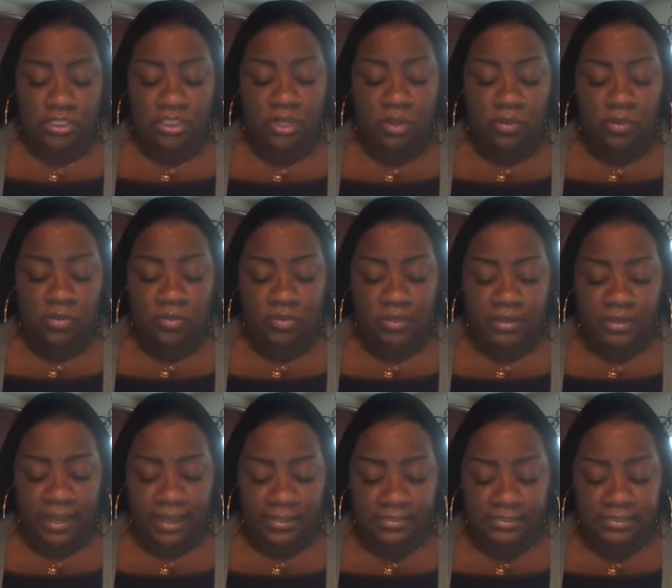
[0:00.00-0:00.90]
So the
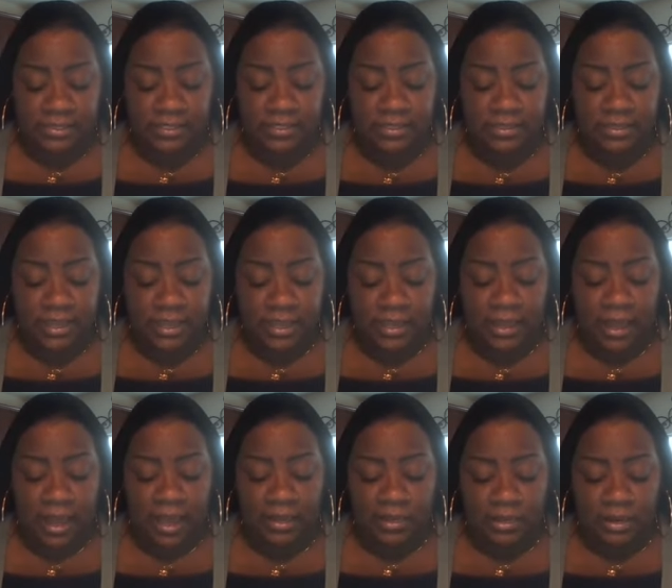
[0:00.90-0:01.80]
next
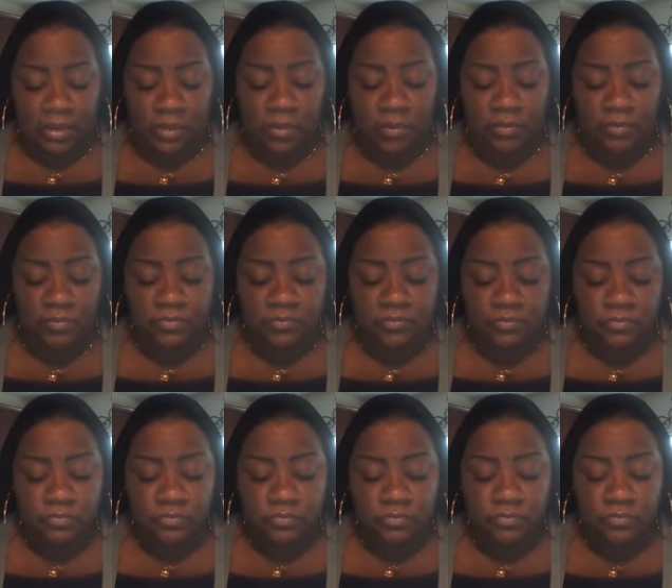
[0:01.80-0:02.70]
thing I knew,
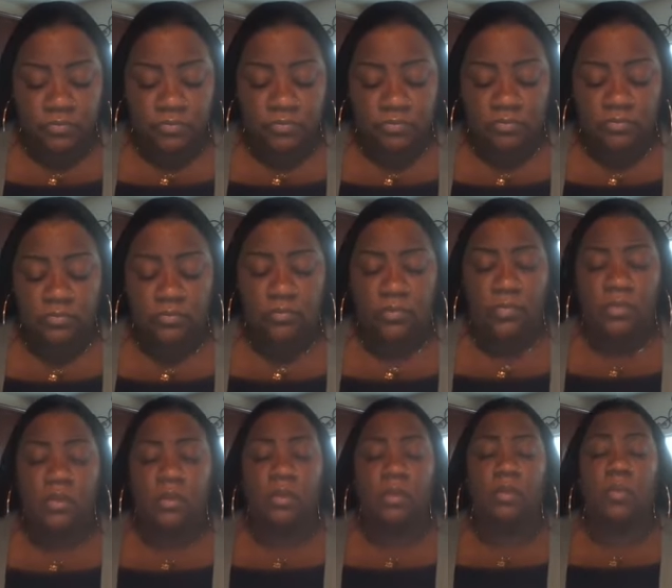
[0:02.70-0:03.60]

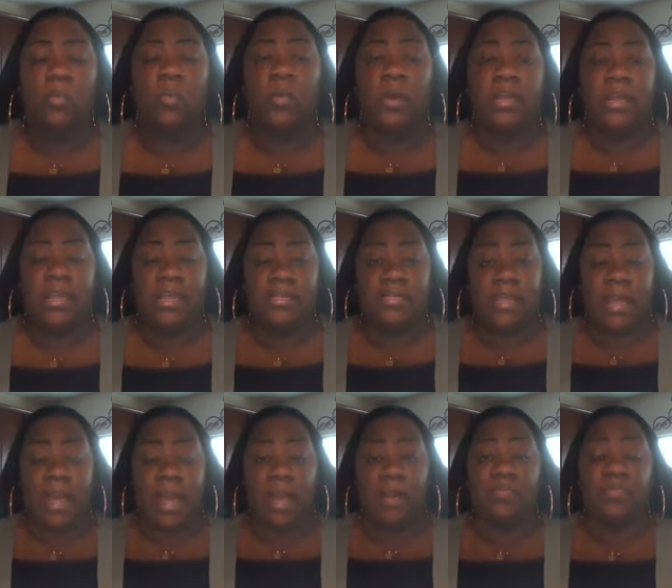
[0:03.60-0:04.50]
when
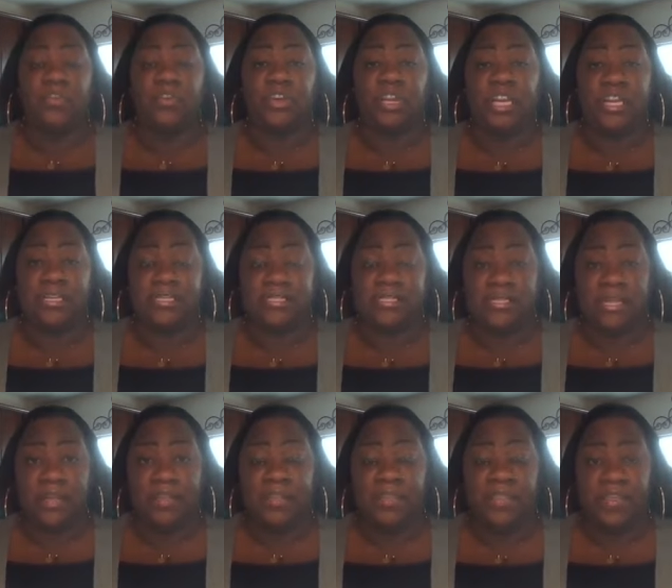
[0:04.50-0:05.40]
he, after he
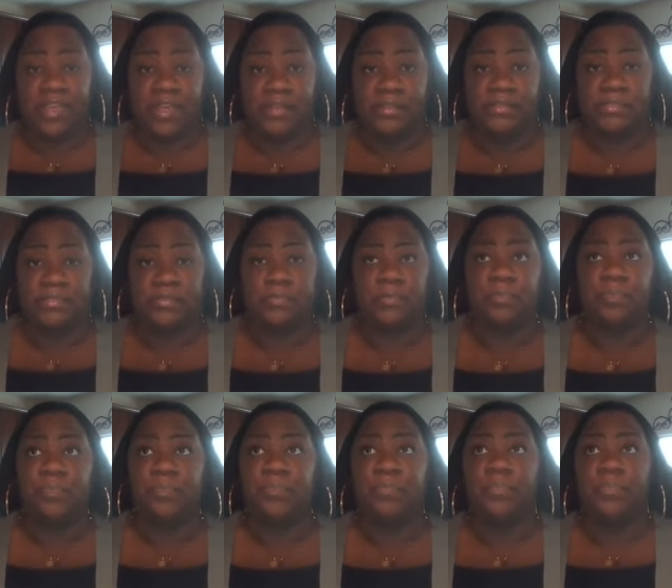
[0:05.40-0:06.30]
said this,
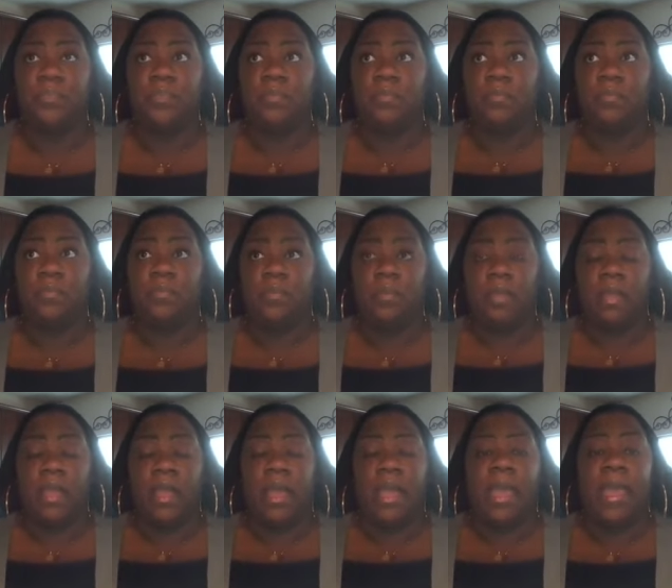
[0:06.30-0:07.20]

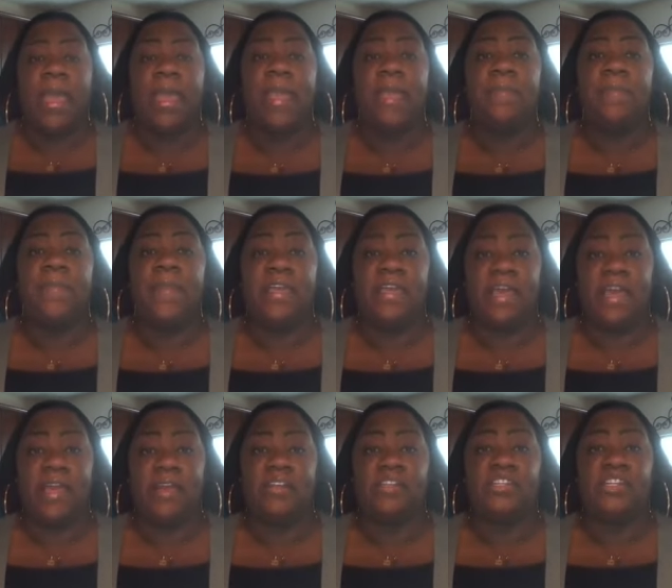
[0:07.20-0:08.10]
he
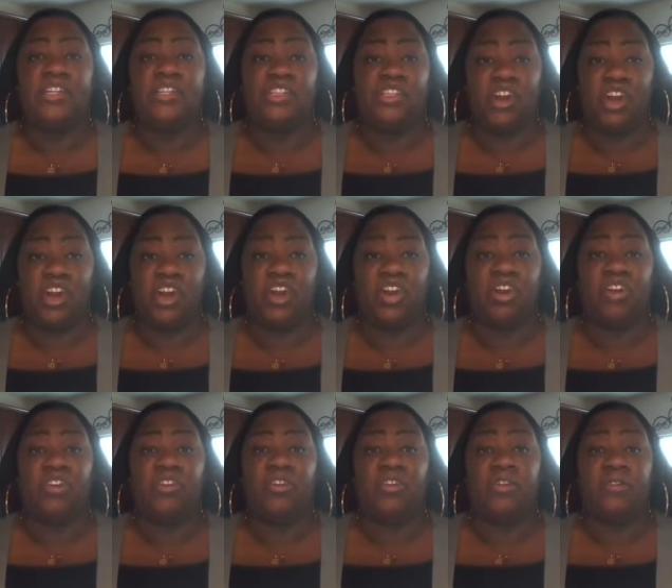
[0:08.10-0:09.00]
began to
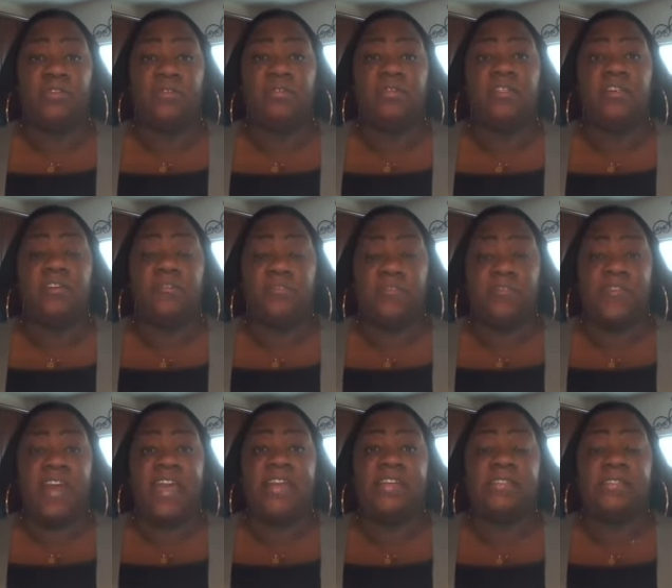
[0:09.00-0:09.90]
turn to
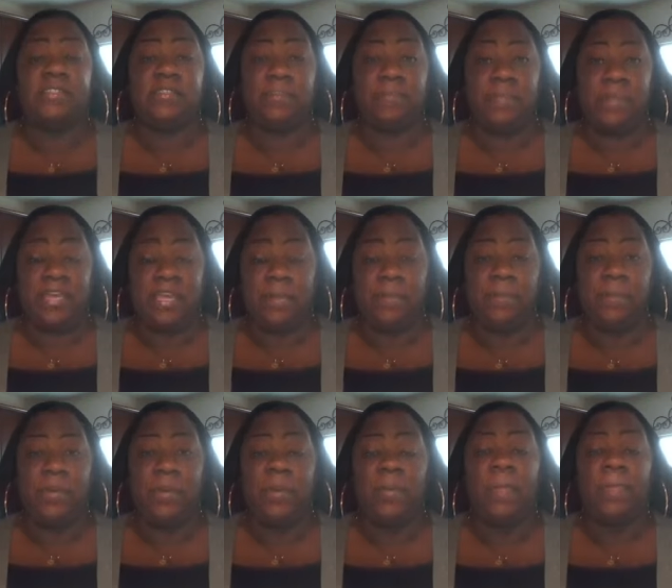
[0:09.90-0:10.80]
face the
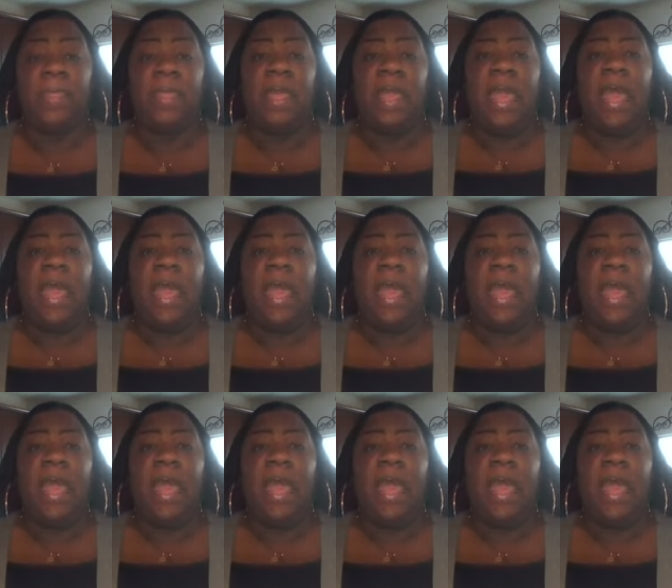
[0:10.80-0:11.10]
people,